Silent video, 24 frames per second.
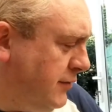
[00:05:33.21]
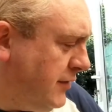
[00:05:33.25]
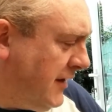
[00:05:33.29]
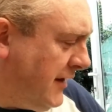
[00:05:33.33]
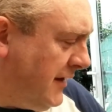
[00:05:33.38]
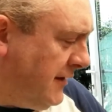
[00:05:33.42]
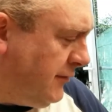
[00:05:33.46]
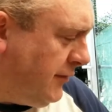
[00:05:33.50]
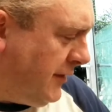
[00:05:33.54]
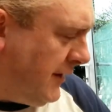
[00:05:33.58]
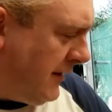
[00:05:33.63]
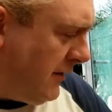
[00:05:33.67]

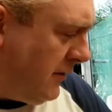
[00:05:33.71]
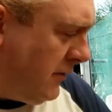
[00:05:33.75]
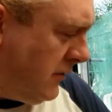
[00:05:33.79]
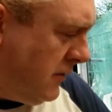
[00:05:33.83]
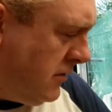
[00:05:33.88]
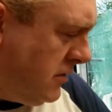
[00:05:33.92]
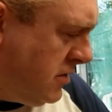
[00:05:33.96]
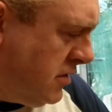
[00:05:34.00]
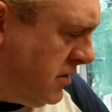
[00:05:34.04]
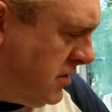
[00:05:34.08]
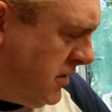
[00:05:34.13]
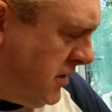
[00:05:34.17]
pipe
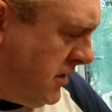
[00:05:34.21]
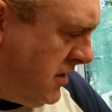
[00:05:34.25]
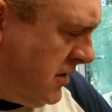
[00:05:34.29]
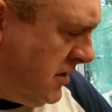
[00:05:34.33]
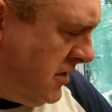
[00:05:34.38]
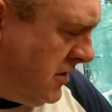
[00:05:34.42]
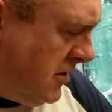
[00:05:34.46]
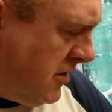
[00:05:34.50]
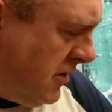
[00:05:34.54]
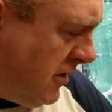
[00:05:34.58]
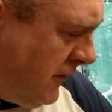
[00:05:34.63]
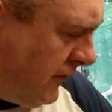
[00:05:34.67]
out,
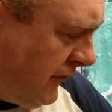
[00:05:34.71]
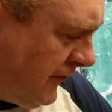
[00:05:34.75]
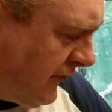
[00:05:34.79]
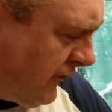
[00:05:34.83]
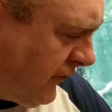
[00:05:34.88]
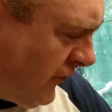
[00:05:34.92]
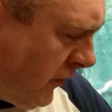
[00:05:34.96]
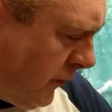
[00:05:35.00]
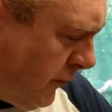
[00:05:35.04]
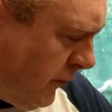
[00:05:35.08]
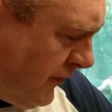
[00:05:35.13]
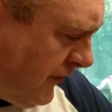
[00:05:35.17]
on
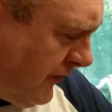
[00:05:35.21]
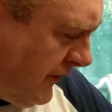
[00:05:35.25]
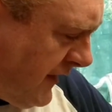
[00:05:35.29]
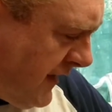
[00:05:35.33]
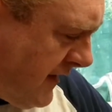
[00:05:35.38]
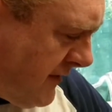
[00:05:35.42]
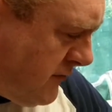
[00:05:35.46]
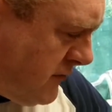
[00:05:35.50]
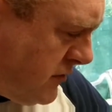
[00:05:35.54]
the top of